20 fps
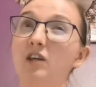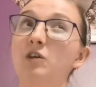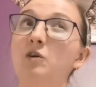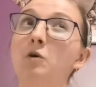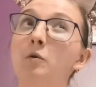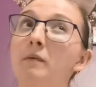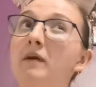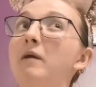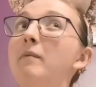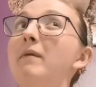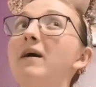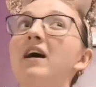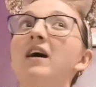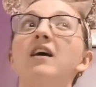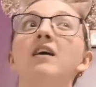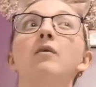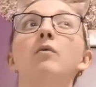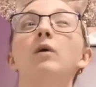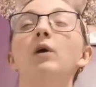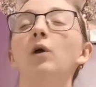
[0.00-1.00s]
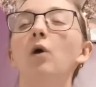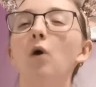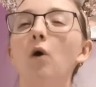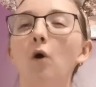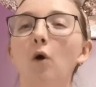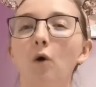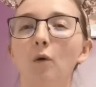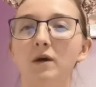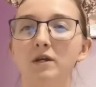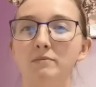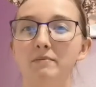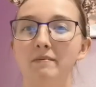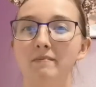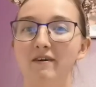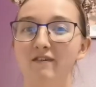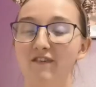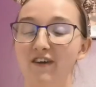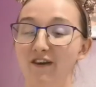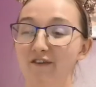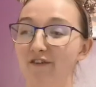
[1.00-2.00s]
You'll Be in My Heart will always be
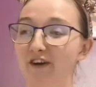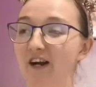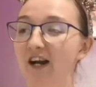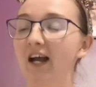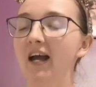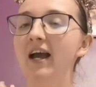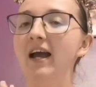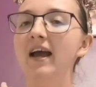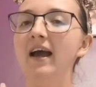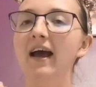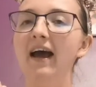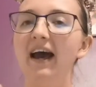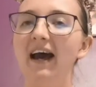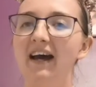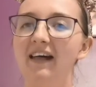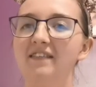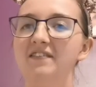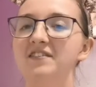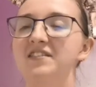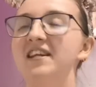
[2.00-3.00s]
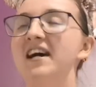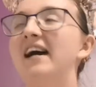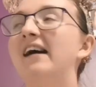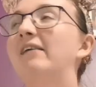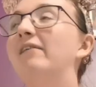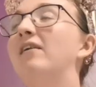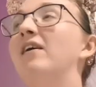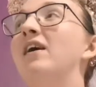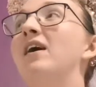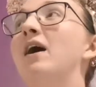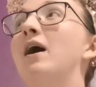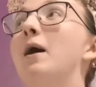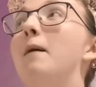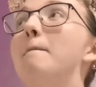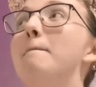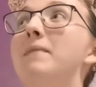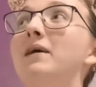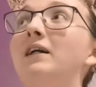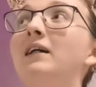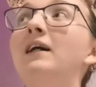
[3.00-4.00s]
my favourite, hands down.
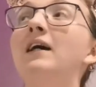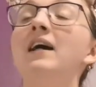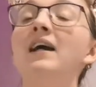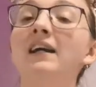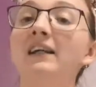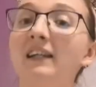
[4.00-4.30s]
But